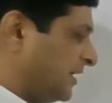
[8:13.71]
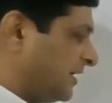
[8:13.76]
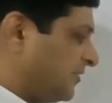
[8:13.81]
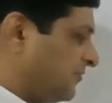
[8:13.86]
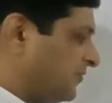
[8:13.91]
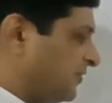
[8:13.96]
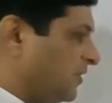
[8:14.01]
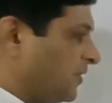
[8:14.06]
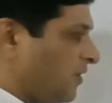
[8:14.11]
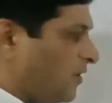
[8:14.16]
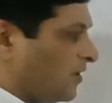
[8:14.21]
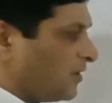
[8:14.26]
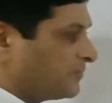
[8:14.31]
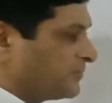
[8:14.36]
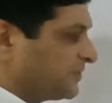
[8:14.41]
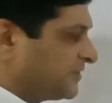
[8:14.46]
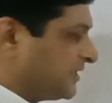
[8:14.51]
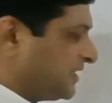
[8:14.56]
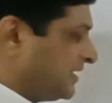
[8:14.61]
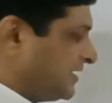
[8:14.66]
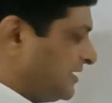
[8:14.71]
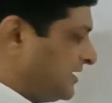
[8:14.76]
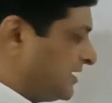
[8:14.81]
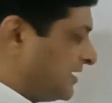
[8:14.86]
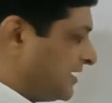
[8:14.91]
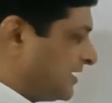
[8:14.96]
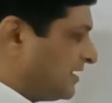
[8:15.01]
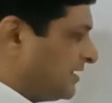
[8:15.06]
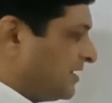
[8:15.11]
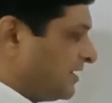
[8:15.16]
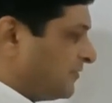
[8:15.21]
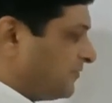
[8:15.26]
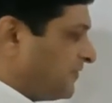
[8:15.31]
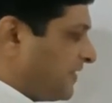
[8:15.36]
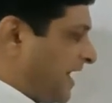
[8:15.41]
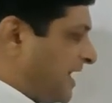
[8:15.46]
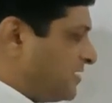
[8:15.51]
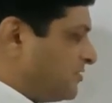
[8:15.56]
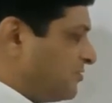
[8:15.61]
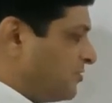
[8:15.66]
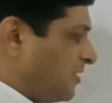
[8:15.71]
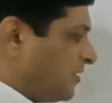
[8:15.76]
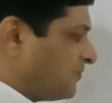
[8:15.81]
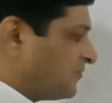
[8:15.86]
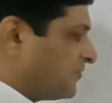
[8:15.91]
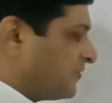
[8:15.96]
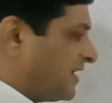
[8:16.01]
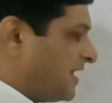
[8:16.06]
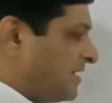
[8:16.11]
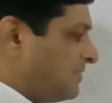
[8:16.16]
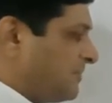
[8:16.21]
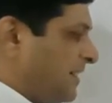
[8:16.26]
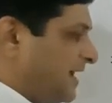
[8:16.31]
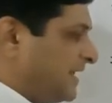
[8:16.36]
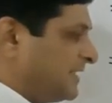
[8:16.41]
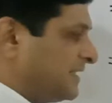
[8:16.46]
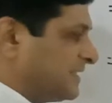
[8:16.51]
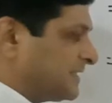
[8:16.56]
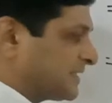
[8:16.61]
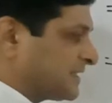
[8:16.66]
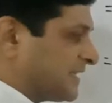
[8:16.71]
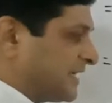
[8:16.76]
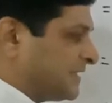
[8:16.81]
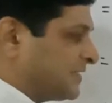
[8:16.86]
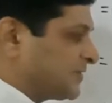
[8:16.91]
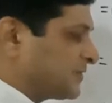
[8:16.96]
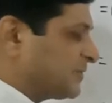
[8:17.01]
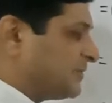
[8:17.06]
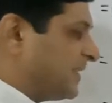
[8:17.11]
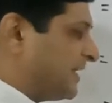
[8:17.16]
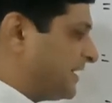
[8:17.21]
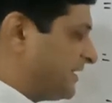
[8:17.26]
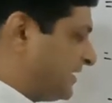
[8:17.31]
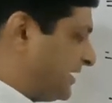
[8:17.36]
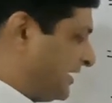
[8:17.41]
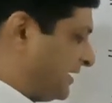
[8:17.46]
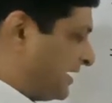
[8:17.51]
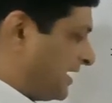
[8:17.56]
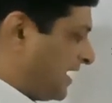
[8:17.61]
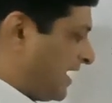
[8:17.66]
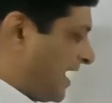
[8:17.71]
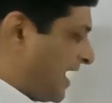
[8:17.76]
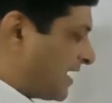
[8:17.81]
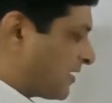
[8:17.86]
If you will observe here, value of 1 minus sine square theta